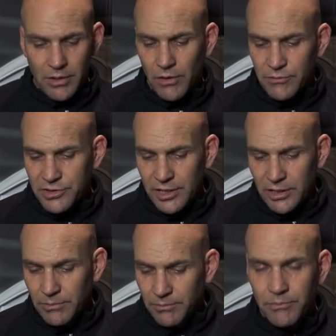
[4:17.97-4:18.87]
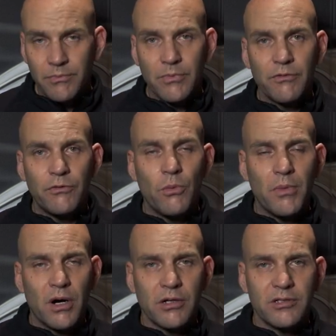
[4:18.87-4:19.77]
Obviously for
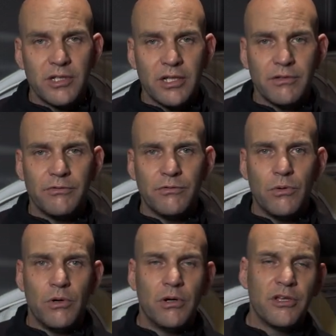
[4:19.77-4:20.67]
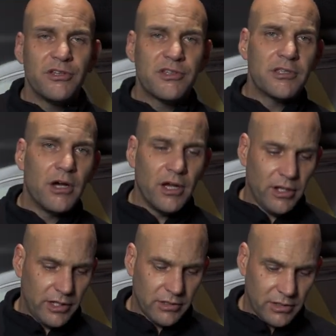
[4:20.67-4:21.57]
marketing, for
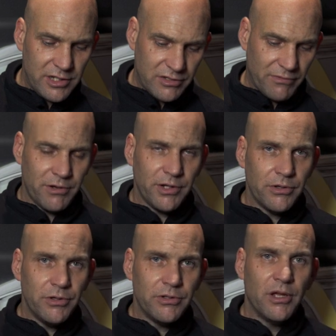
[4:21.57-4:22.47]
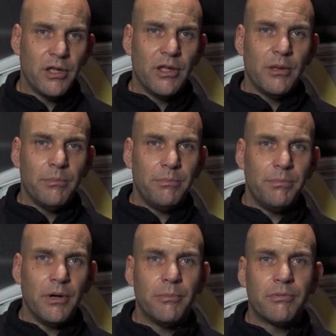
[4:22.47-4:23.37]
styling, these are very good,
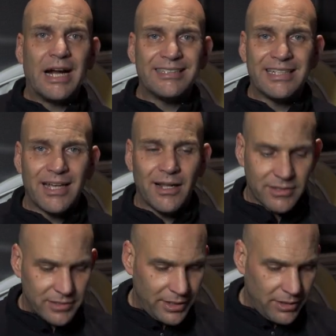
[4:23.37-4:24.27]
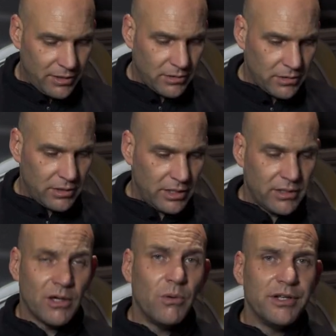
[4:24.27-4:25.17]
but practicality, they're
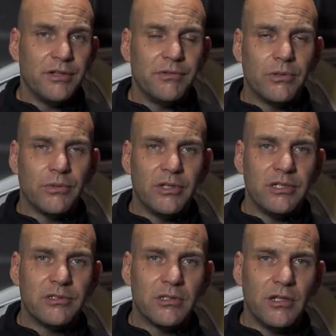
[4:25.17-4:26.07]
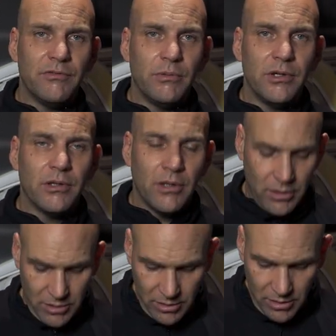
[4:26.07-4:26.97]
quite difficult things to live with,
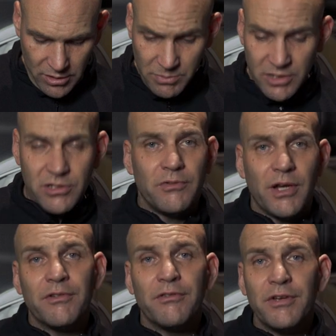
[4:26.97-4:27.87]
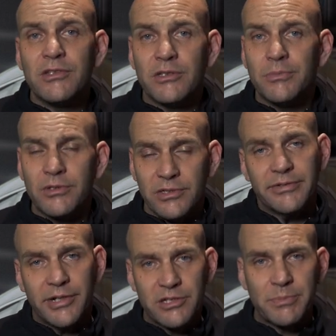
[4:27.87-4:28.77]
especially if you have to fix them, because
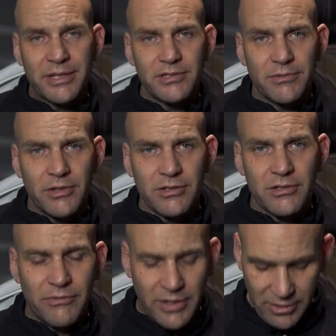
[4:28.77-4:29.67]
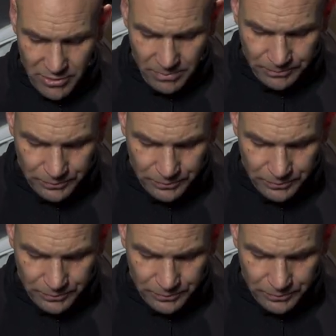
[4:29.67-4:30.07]
they're very expensive things to fix.